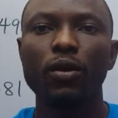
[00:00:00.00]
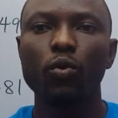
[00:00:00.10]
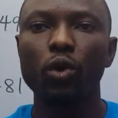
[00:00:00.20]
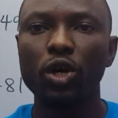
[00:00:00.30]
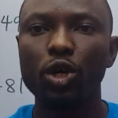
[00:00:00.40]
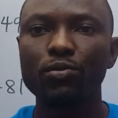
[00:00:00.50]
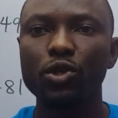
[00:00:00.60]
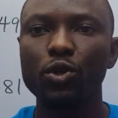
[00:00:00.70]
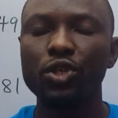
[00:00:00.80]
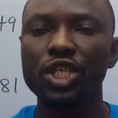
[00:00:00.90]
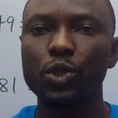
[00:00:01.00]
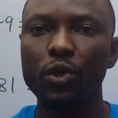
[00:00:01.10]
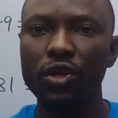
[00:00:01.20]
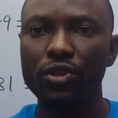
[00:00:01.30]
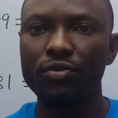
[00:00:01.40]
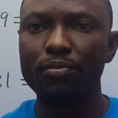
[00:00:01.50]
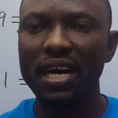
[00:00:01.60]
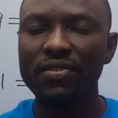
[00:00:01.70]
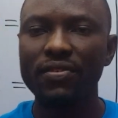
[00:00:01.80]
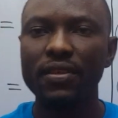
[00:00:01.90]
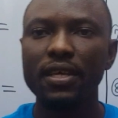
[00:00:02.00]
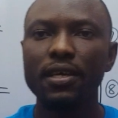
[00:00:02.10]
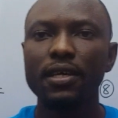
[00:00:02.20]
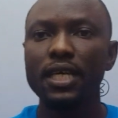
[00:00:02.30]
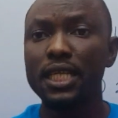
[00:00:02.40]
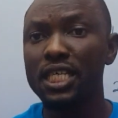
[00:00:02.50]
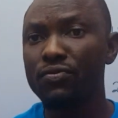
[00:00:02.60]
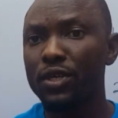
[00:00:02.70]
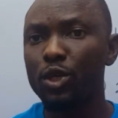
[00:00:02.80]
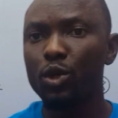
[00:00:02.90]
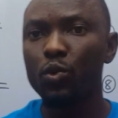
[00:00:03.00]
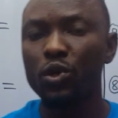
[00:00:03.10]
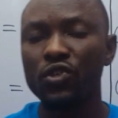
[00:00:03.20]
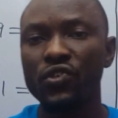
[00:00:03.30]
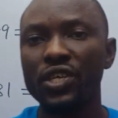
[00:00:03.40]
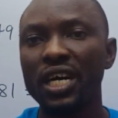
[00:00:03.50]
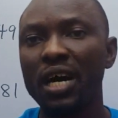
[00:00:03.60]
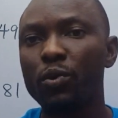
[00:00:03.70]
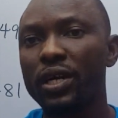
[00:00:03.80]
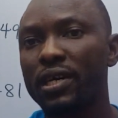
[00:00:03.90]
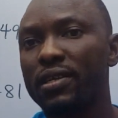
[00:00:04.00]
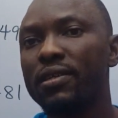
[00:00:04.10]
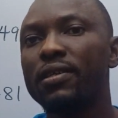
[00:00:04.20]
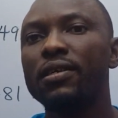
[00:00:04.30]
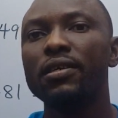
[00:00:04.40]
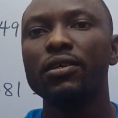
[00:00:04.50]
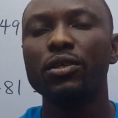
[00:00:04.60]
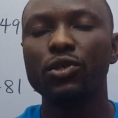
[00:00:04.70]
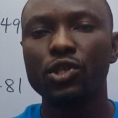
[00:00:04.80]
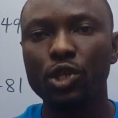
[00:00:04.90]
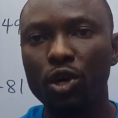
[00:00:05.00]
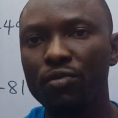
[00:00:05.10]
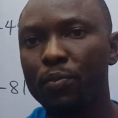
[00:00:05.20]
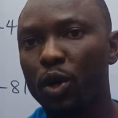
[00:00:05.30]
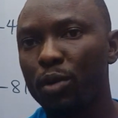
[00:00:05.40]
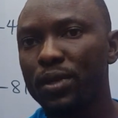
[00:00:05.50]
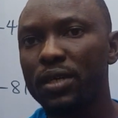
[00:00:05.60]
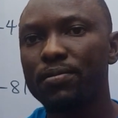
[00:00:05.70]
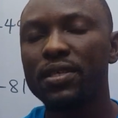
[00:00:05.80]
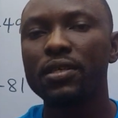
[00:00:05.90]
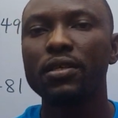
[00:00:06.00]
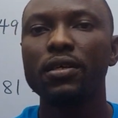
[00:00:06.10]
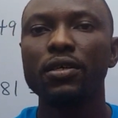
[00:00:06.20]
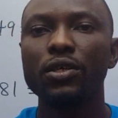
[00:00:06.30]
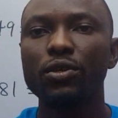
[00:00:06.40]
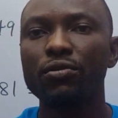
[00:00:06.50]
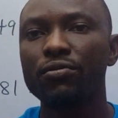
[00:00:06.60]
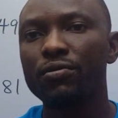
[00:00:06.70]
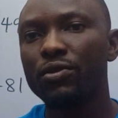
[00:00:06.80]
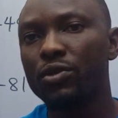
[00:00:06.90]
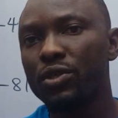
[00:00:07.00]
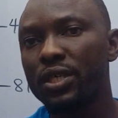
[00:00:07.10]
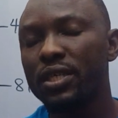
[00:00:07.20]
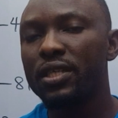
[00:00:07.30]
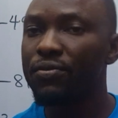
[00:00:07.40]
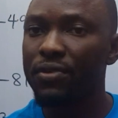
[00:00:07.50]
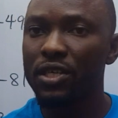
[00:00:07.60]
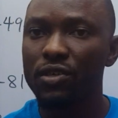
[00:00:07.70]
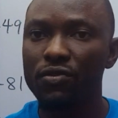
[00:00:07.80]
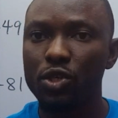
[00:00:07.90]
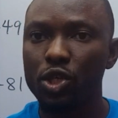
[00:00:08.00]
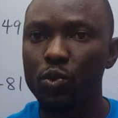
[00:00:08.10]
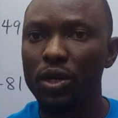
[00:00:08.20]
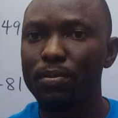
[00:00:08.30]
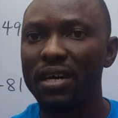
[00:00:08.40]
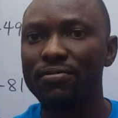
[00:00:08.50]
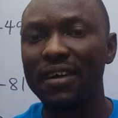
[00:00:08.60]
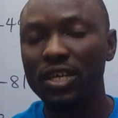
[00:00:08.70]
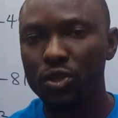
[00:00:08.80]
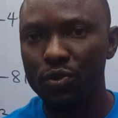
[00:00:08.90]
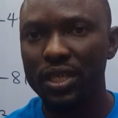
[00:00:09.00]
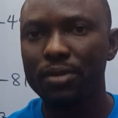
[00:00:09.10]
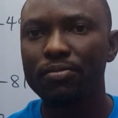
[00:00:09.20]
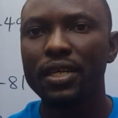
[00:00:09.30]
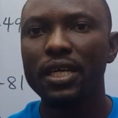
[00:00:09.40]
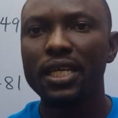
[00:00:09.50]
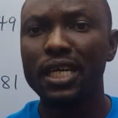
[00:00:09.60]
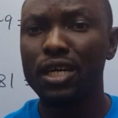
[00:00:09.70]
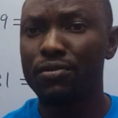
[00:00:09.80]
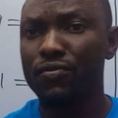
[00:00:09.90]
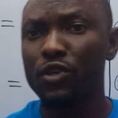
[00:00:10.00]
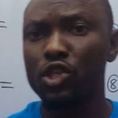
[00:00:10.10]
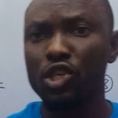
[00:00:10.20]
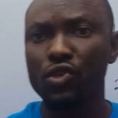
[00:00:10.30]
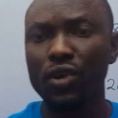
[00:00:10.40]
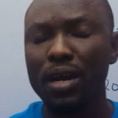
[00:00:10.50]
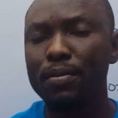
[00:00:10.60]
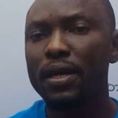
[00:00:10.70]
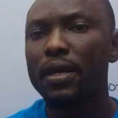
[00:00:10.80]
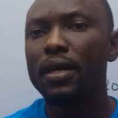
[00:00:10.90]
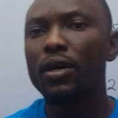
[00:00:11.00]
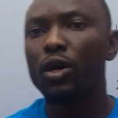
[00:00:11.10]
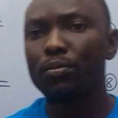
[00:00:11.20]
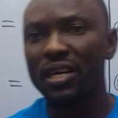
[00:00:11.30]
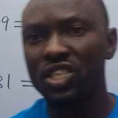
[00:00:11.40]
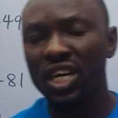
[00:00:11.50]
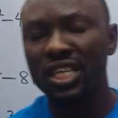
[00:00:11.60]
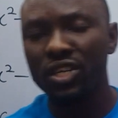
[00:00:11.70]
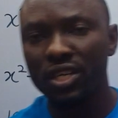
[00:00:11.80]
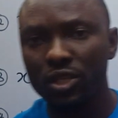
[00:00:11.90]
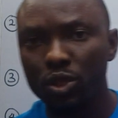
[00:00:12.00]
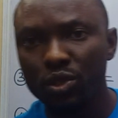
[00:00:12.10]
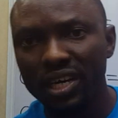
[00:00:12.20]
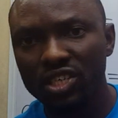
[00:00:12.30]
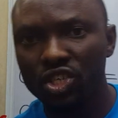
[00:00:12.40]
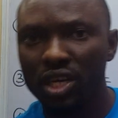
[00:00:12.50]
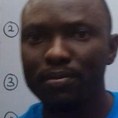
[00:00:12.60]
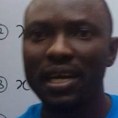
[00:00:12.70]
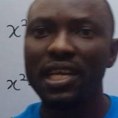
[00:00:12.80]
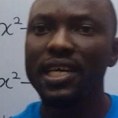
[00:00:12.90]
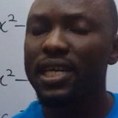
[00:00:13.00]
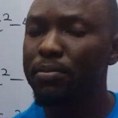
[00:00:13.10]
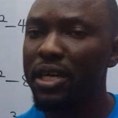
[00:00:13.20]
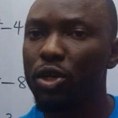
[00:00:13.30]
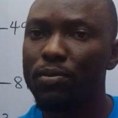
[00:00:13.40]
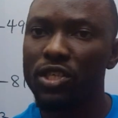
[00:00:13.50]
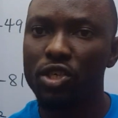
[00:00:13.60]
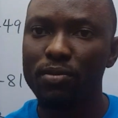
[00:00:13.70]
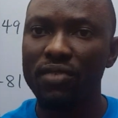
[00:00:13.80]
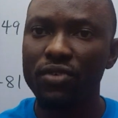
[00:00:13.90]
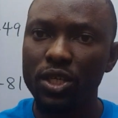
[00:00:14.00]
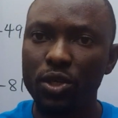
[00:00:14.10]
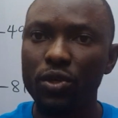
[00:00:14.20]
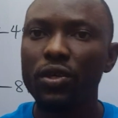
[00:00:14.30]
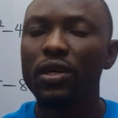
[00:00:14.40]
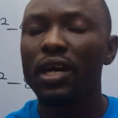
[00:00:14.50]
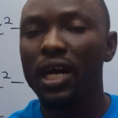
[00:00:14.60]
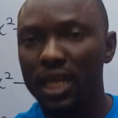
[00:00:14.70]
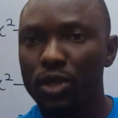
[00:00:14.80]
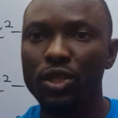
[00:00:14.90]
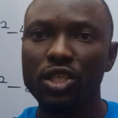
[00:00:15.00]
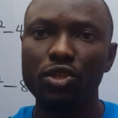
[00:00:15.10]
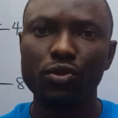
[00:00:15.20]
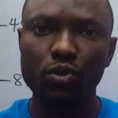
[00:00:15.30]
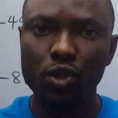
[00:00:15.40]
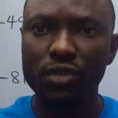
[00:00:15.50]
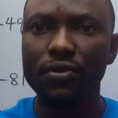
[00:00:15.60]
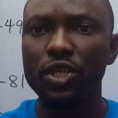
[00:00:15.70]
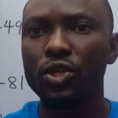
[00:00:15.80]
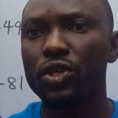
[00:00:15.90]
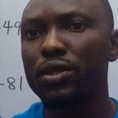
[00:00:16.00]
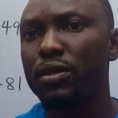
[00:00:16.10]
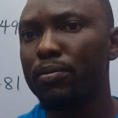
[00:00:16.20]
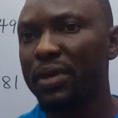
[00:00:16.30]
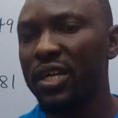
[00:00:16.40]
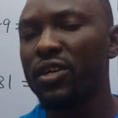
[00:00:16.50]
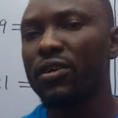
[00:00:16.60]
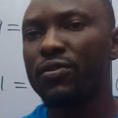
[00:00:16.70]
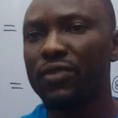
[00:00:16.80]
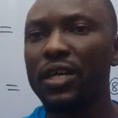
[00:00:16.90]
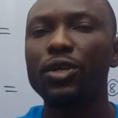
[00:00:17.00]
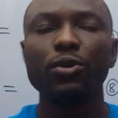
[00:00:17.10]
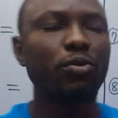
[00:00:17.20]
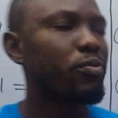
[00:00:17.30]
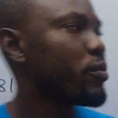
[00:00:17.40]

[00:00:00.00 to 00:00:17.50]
Welcome to Uji's Wealth of Math. In this video, we want to see how we can, solve problems, using difference of 2 squared by factoring. Now, if you've not subscribed on my channel, you can do that. Share my link, make comments on my video, click on the notification bell. Thank you.